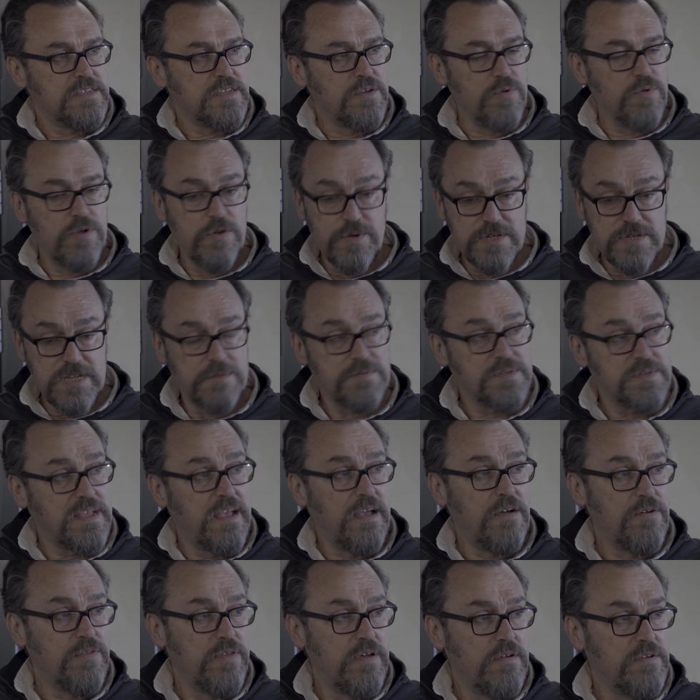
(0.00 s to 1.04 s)
So we'll always
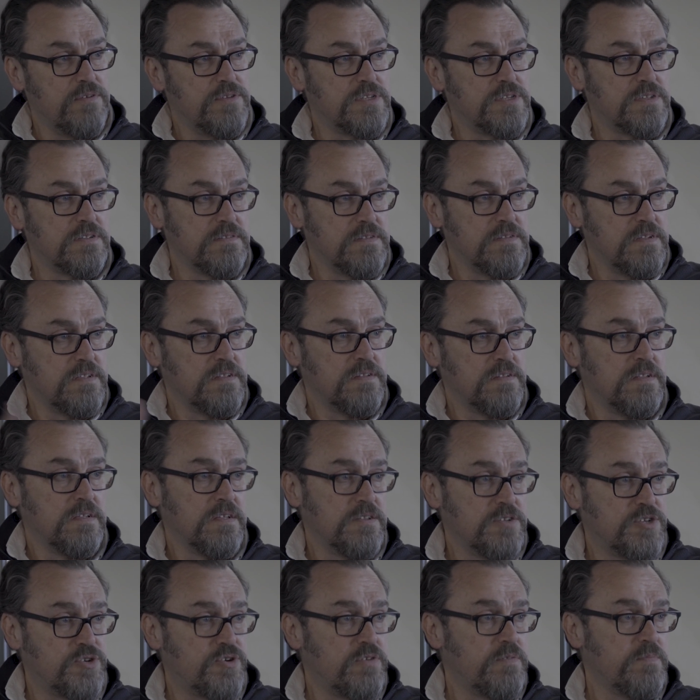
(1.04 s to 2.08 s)
upscale those
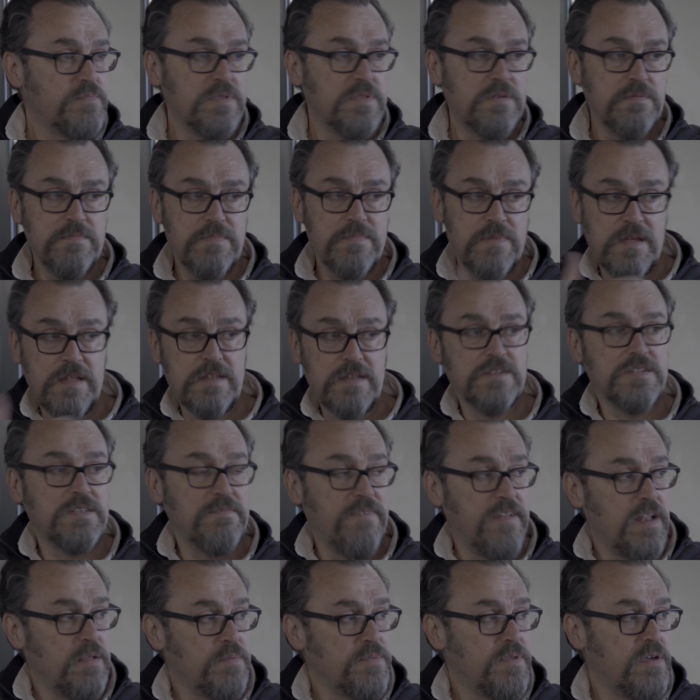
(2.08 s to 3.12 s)
and trim them and
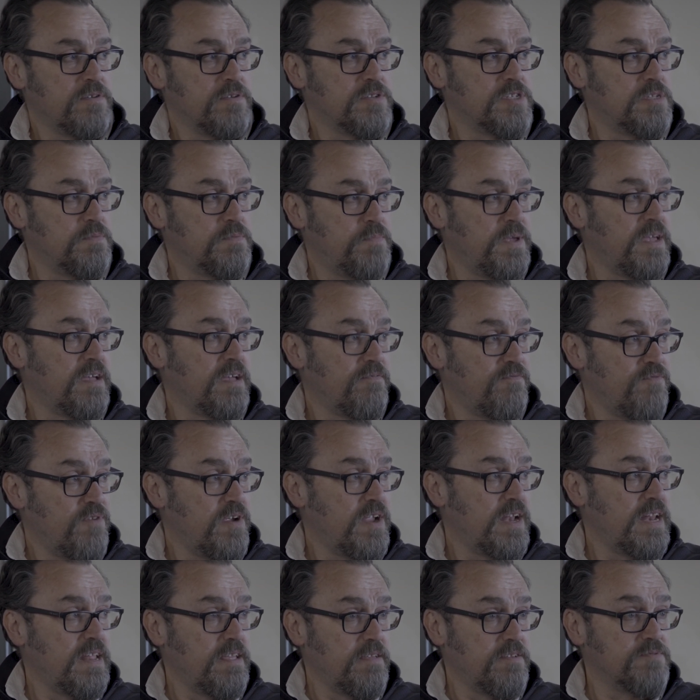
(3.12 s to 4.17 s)
develop those to be a
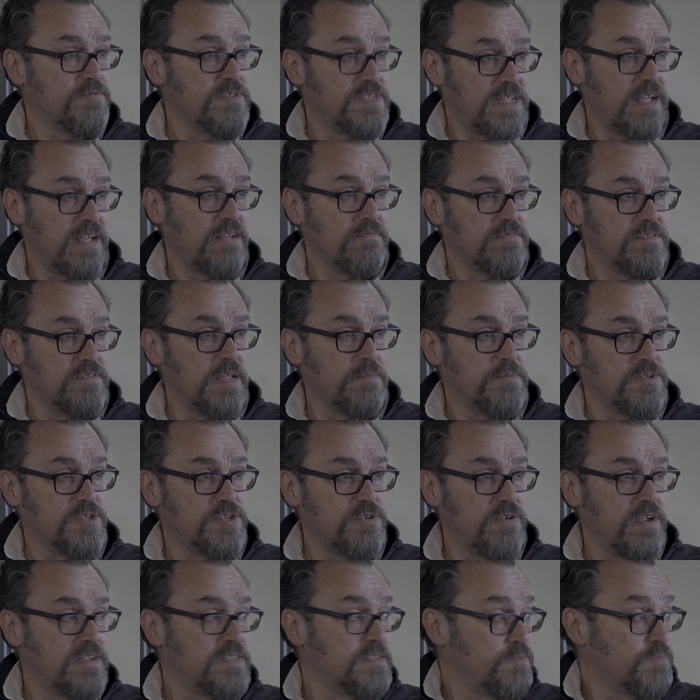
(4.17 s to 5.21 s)
really sound
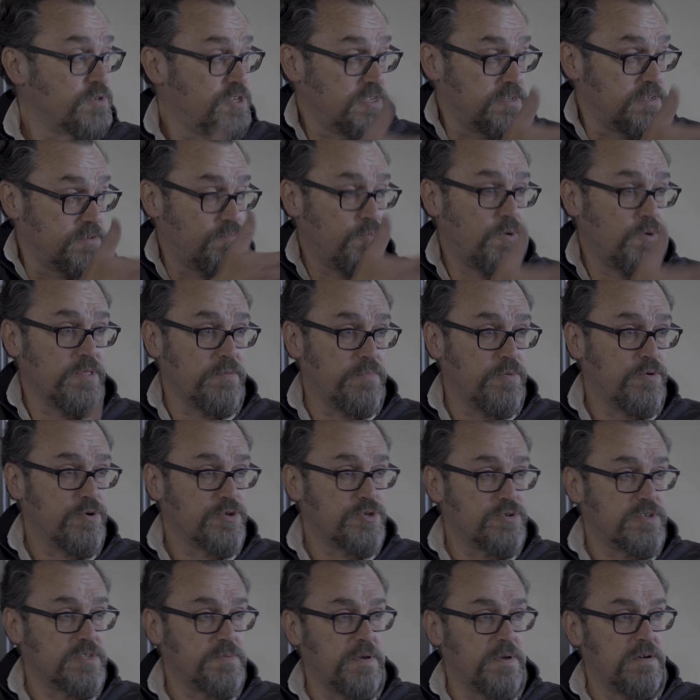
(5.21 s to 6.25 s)
demonstrator, which is what the
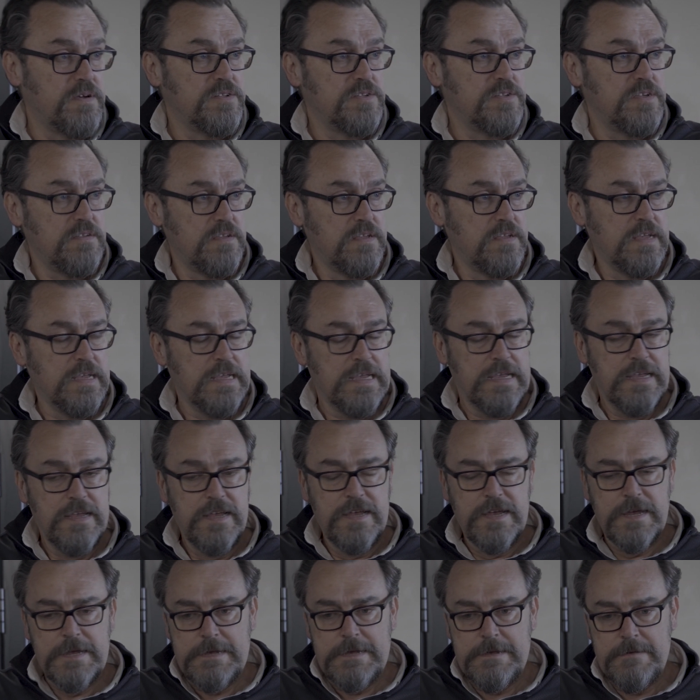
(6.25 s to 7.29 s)
Porsche is behind you.
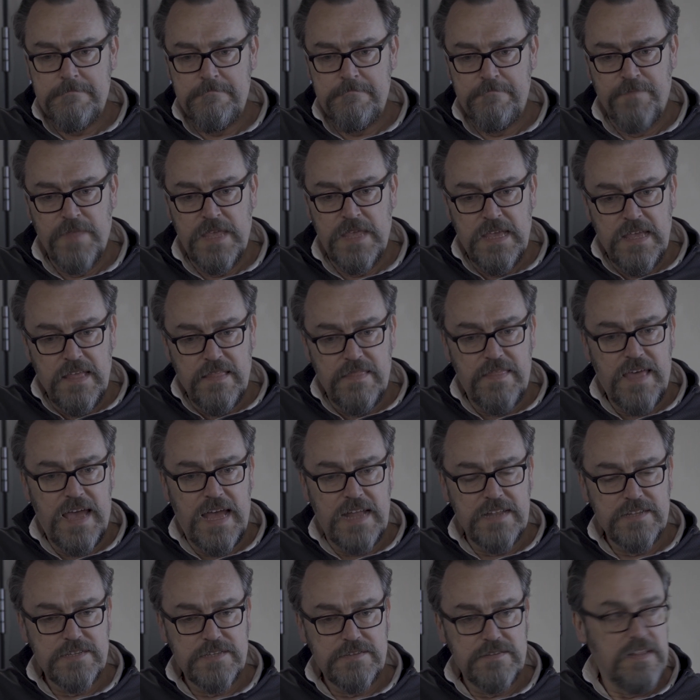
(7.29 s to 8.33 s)

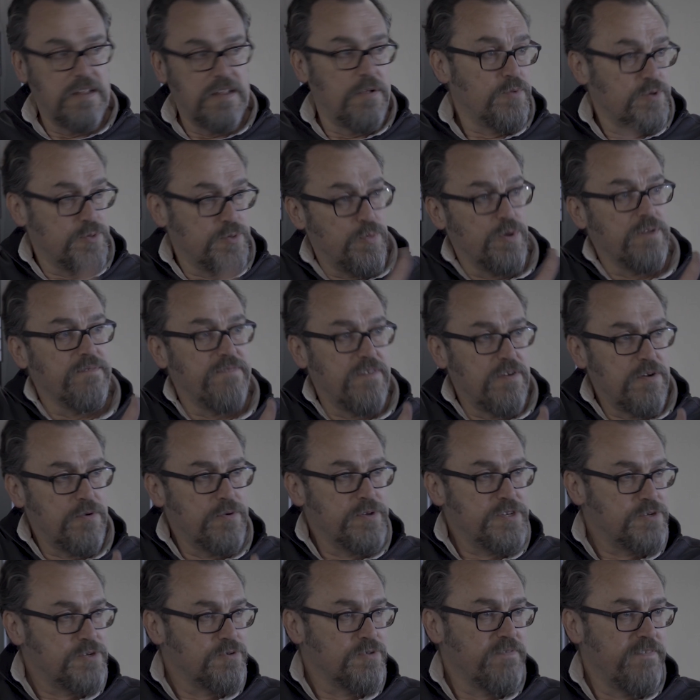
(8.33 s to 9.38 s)
That was one of our
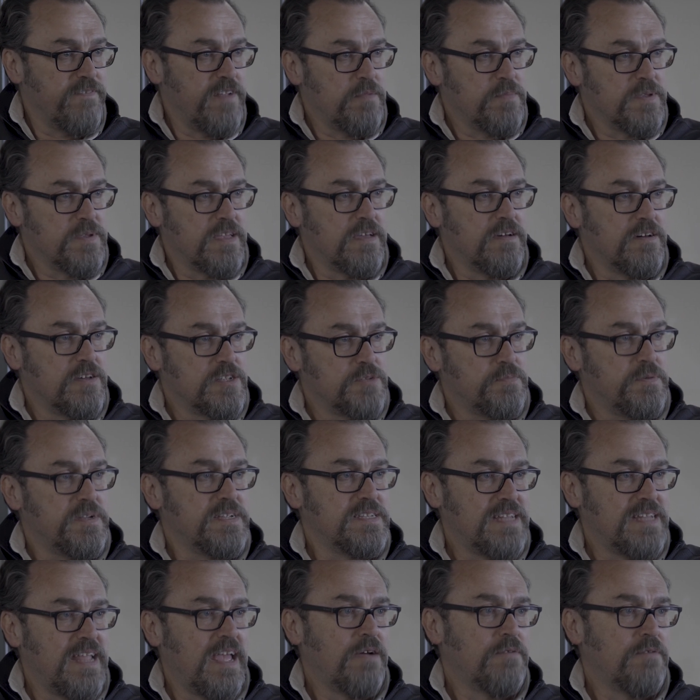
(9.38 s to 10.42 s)
original development cars, but
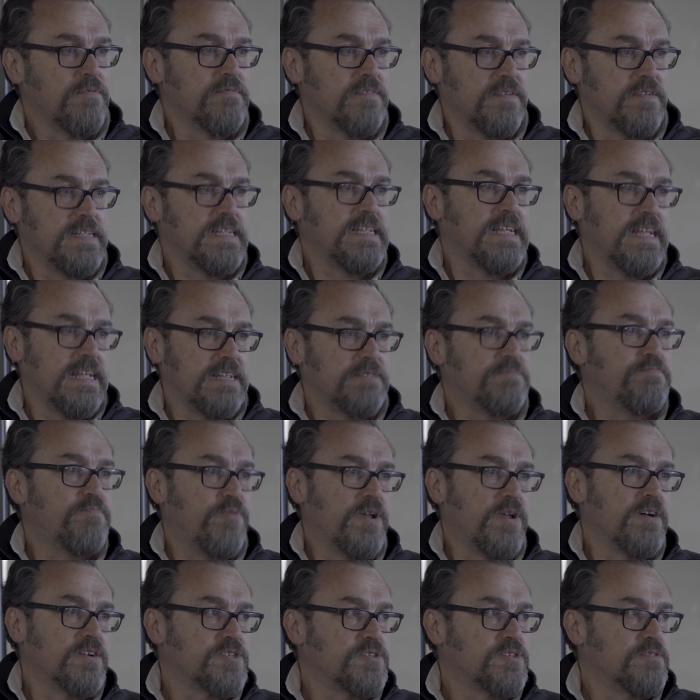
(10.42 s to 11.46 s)
is now
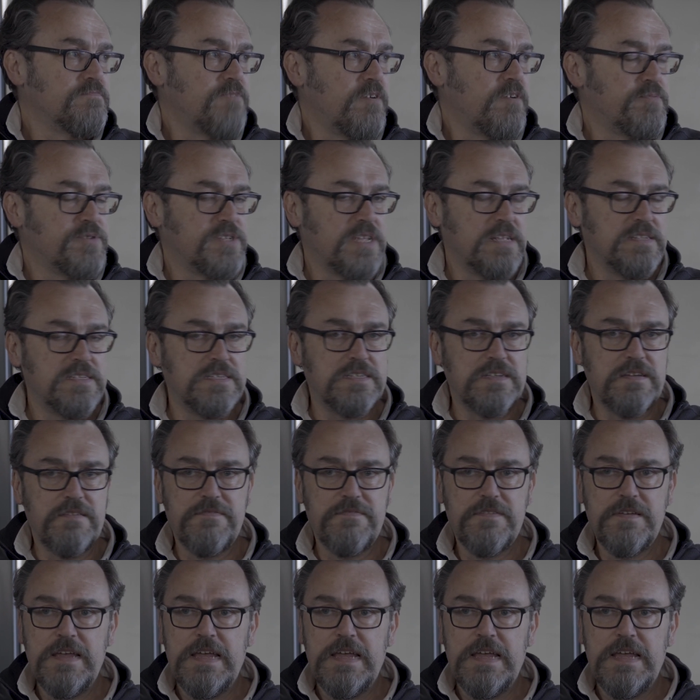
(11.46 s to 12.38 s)
production representative.